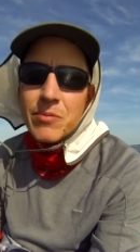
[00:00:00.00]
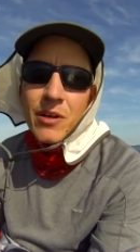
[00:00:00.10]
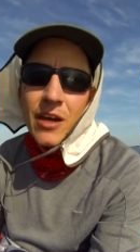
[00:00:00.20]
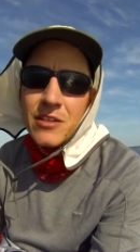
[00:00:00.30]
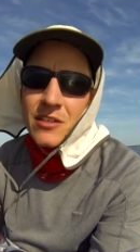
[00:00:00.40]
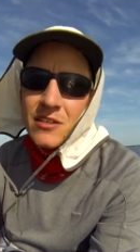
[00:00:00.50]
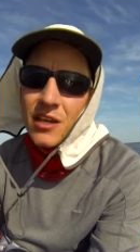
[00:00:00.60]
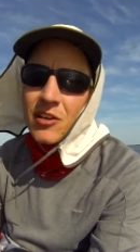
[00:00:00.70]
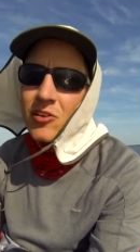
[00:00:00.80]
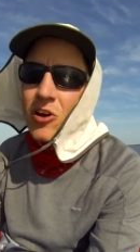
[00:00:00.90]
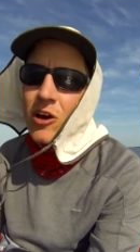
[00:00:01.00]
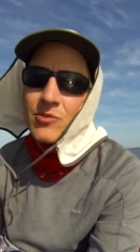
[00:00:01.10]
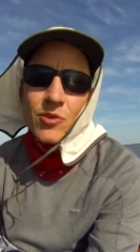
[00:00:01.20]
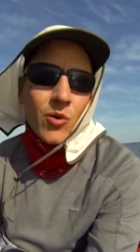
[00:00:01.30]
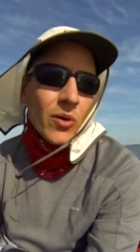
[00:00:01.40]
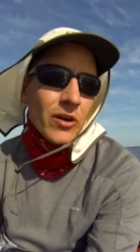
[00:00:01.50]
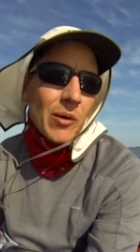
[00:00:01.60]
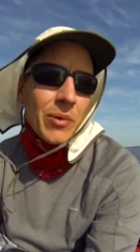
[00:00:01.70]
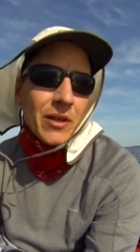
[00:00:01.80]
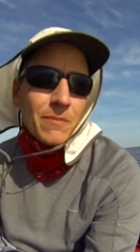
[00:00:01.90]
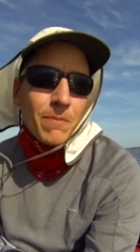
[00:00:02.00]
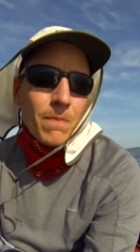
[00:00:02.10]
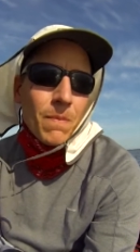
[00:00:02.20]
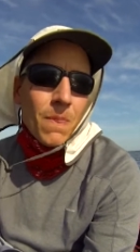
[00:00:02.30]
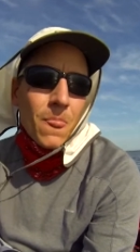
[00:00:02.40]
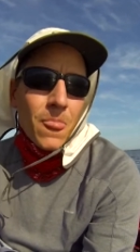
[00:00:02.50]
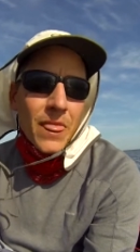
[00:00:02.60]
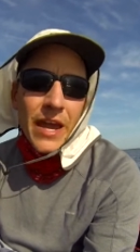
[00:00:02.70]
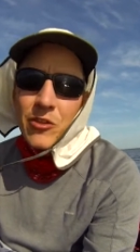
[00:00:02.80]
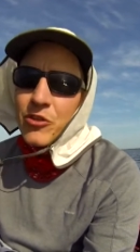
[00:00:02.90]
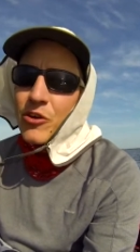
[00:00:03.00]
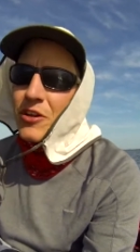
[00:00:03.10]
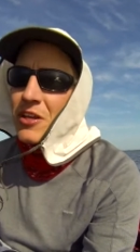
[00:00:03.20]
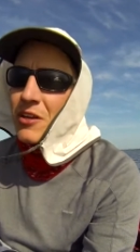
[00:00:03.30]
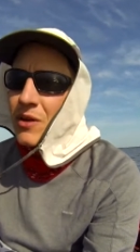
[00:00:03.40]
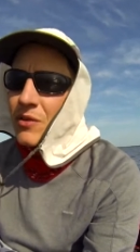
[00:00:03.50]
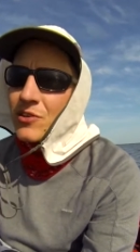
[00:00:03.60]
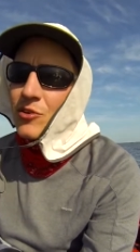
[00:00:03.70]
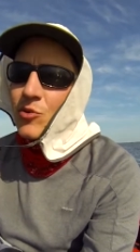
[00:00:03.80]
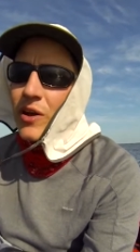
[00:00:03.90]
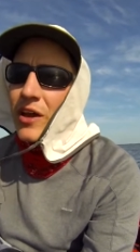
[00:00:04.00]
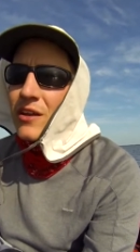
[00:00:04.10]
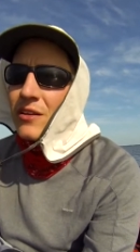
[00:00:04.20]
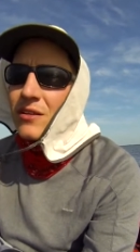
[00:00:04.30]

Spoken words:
And I didn't set an alarm, so I woke up at 8:30 and I was underway at